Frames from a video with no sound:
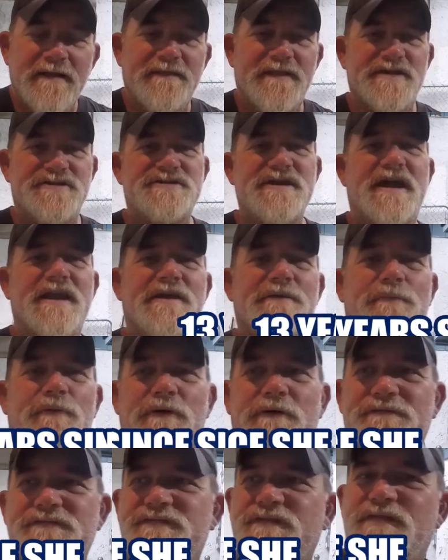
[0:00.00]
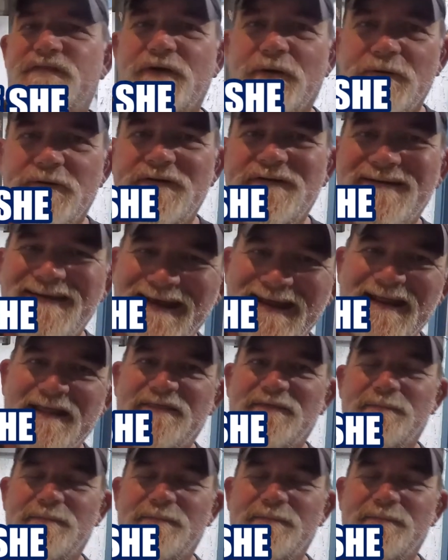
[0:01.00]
the Jetty Wolf's 13th